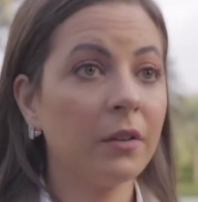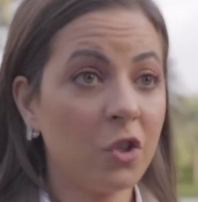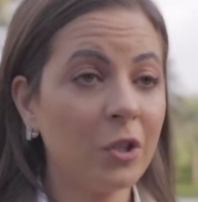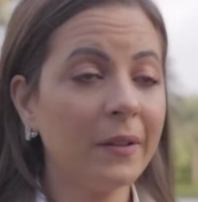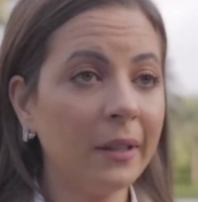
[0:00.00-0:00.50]

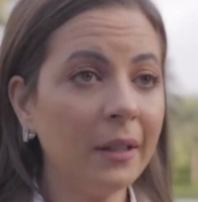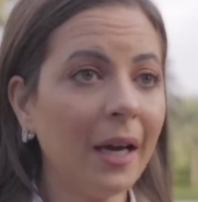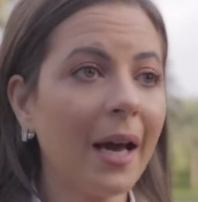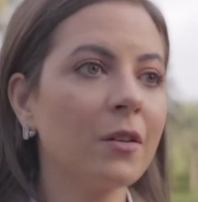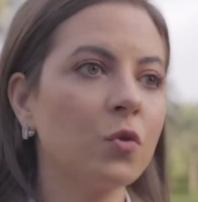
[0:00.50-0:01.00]
digitally,
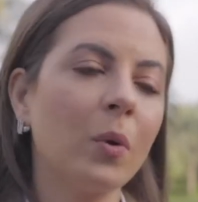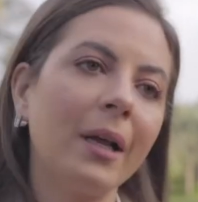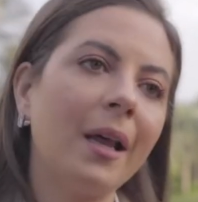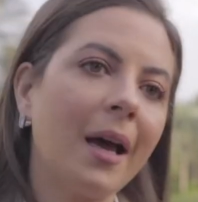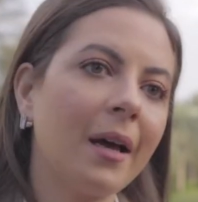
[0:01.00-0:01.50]
as
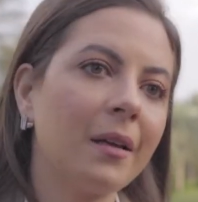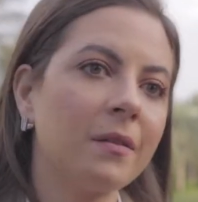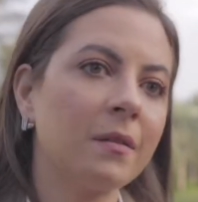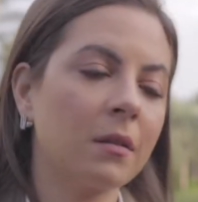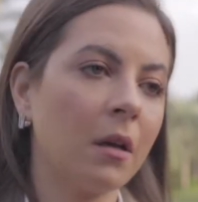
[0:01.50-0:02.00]
well
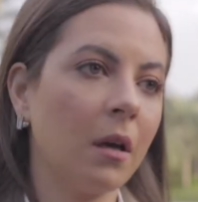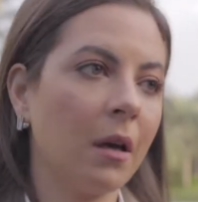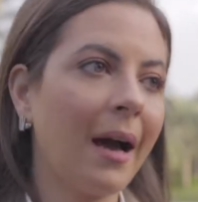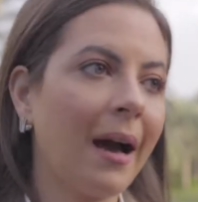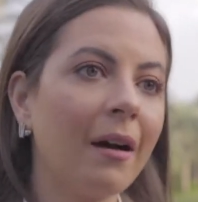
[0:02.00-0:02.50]
as
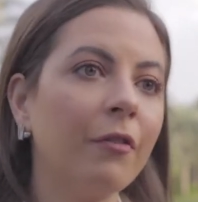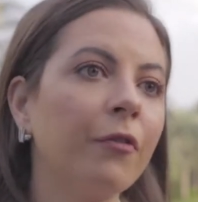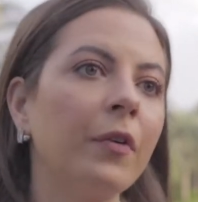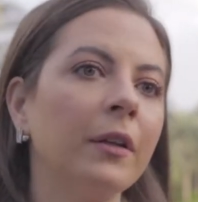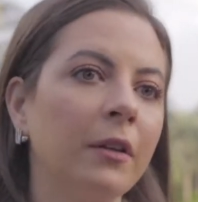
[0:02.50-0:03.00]
have
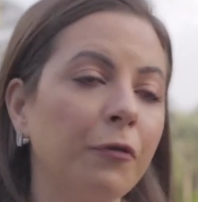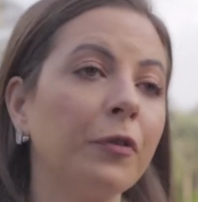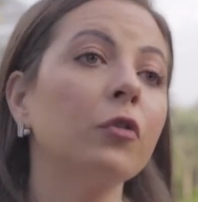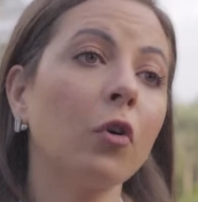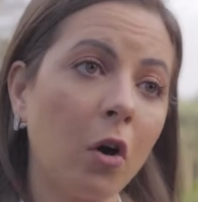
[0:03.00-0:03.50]

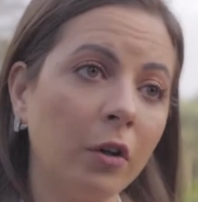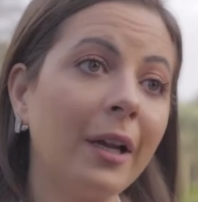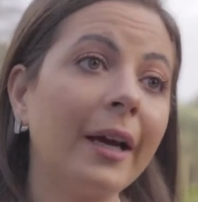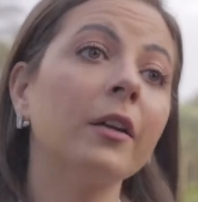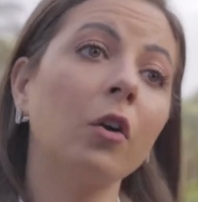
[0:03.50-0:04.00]
different
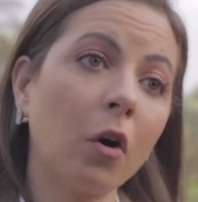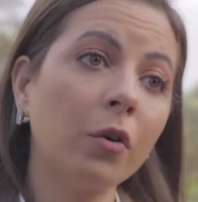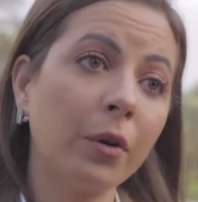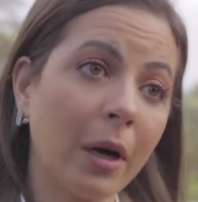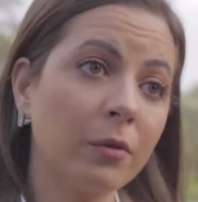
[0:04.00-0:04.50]
online and
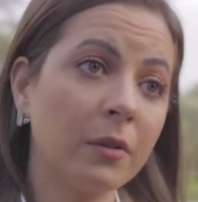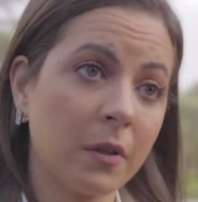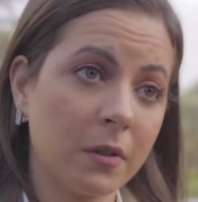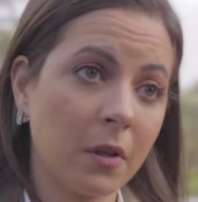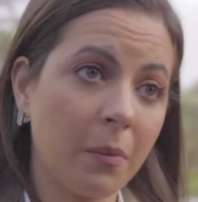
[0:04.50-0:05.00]
on-ground
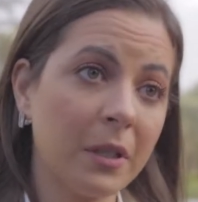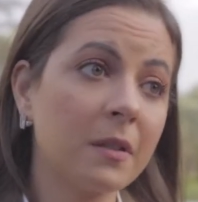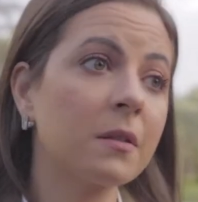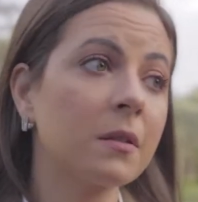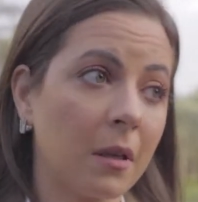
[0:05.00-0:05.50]

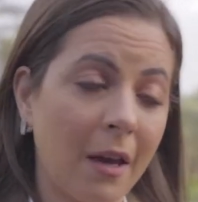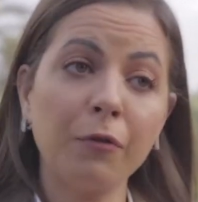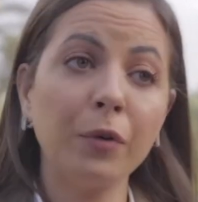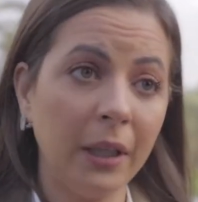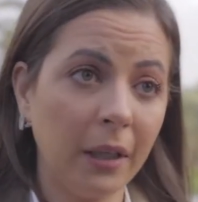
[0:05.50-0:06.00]
summits
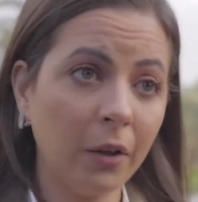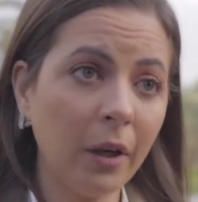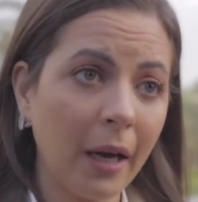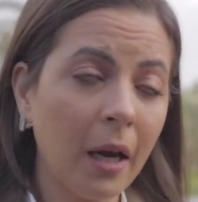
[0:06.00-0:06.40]
every year.